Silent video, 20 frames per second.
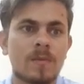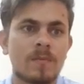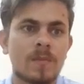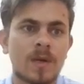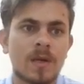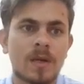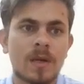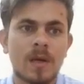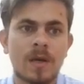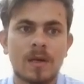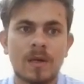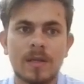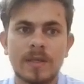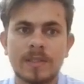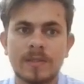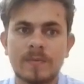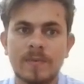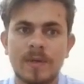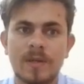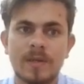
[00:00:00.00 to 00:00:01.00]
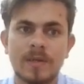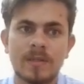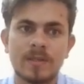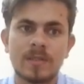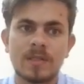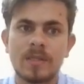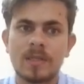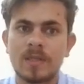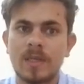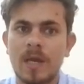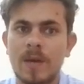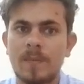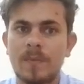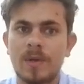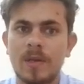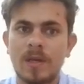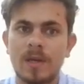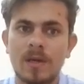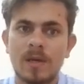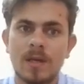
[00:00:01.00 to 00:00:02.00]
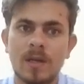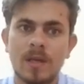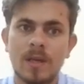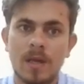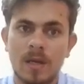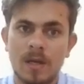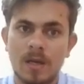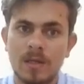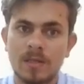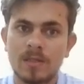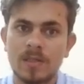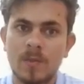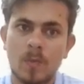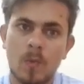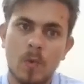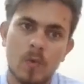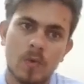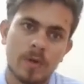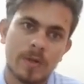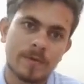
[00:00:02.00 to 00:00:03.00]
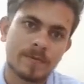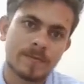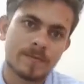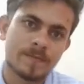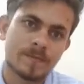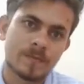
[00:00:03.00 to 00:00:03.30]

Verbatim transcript: but her husband is skeptical and unsupportive.